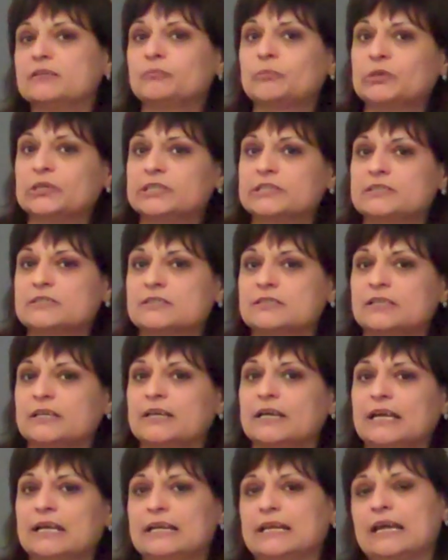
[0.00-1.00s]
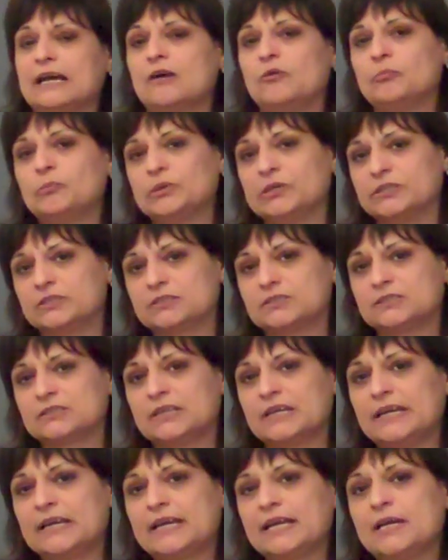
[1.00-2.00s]
inputs and outputs.
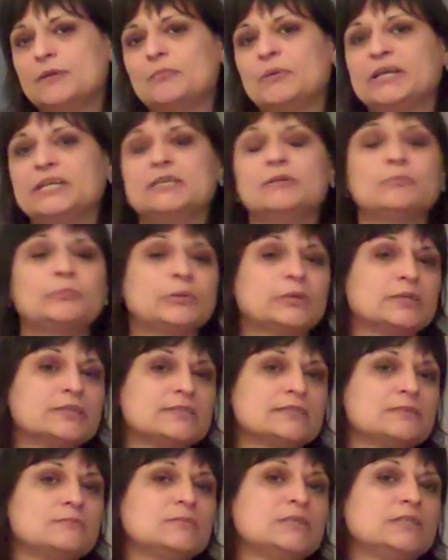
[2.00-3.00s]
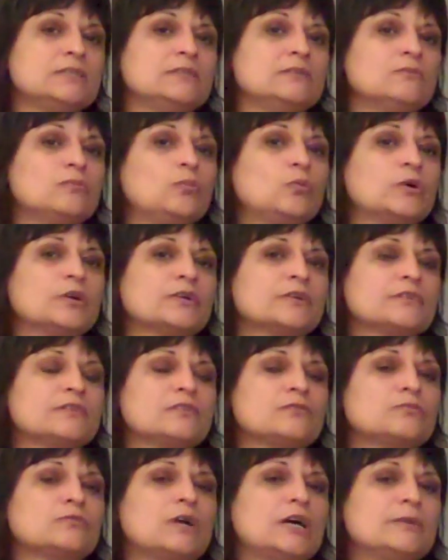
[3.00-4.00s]
And by inputs, I mean, what are
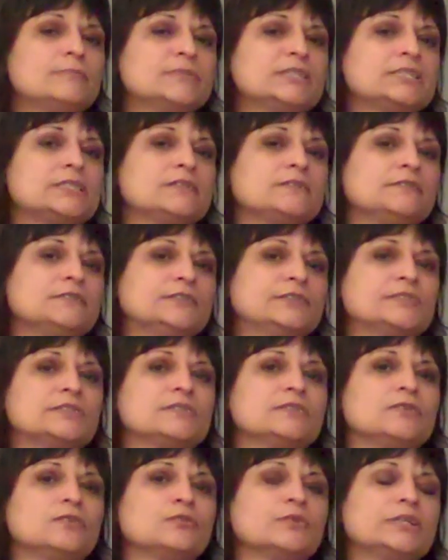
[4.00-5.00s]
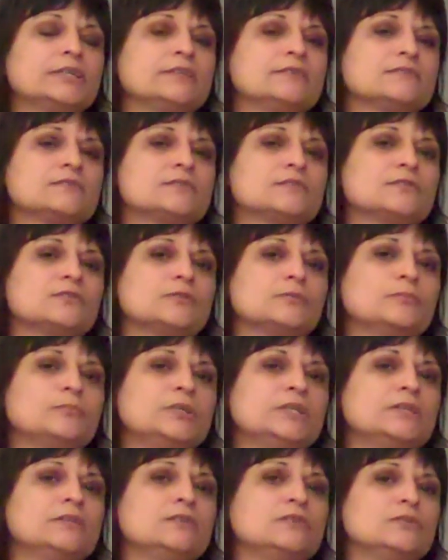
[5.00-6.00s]
the raw materials and ingredients that are
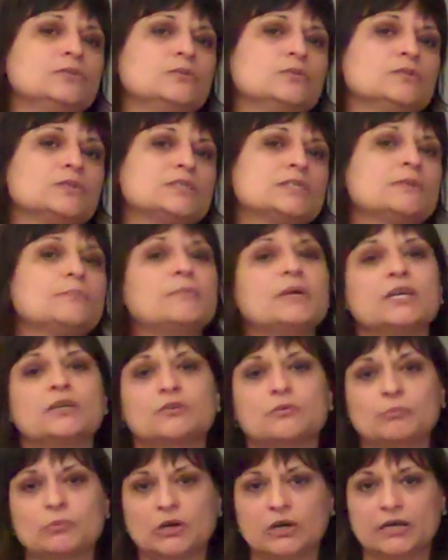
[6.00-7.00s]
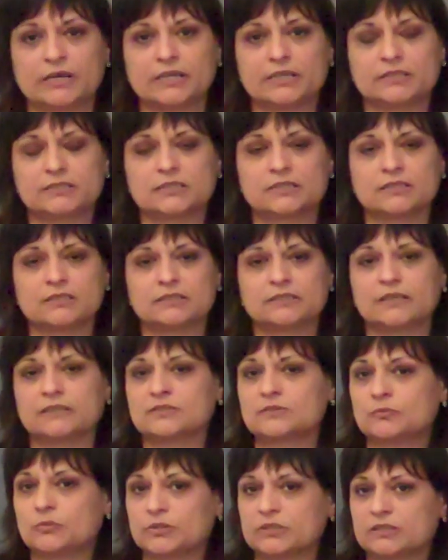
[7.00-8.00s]
being used to make your product?
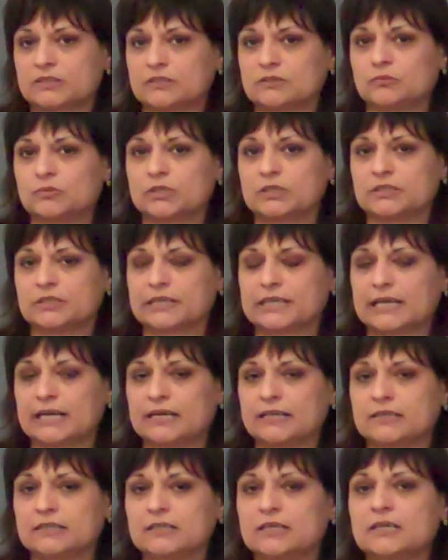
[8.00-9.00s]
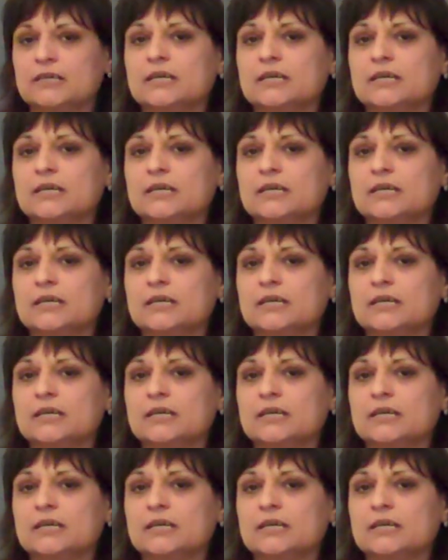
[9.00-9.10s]
That's one thing you want to look at.